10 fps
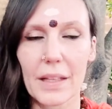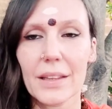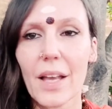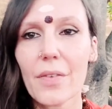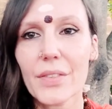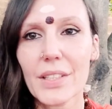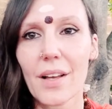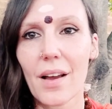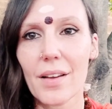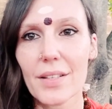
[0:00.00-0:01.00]
left
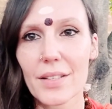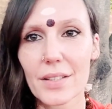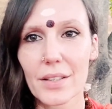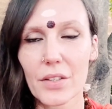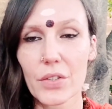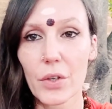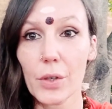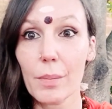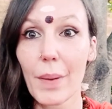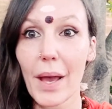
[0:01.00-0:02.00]
in us
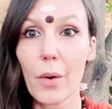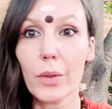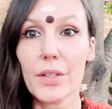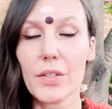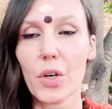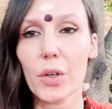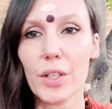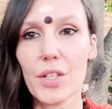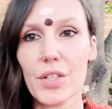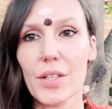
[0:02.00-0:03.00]
certain powerless
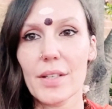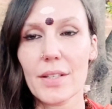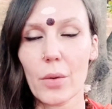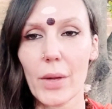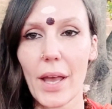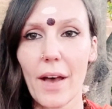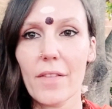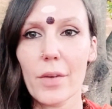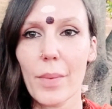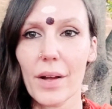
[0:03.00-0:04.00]
cognitions that we
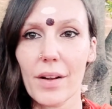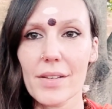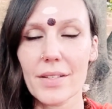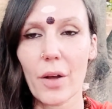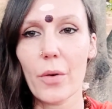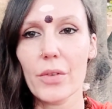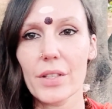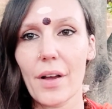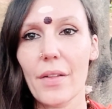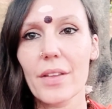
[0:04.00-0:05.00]
have about ourselves
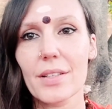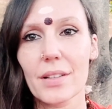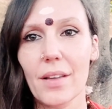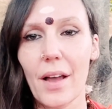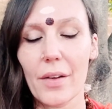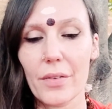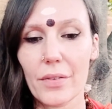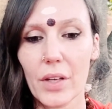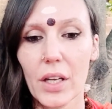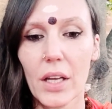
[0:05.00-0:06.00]
and others in life,
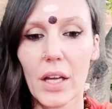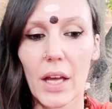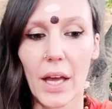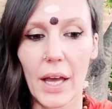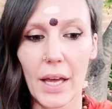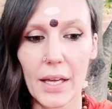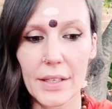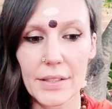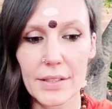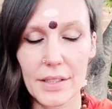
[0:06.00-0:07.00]

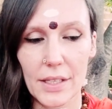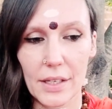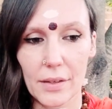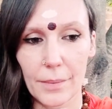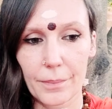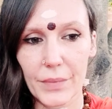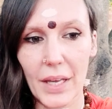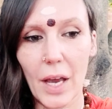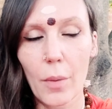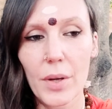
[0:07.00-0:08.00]
and
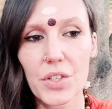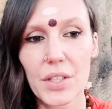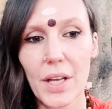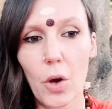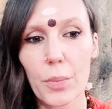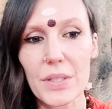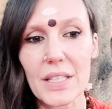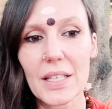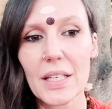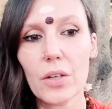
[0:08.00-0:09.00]
how much it helps
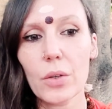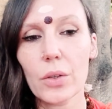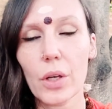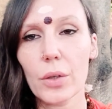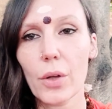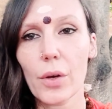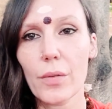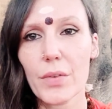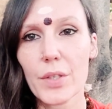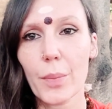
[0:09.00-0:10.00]
heal a lot
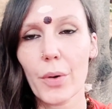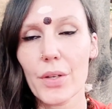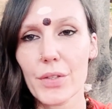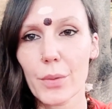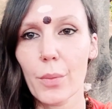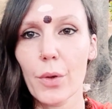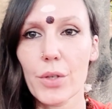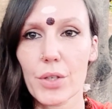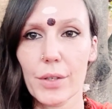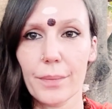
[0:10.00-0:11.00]
of suppressed
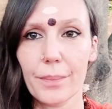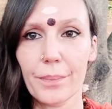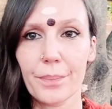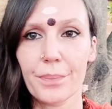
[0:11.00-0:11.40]
emotion.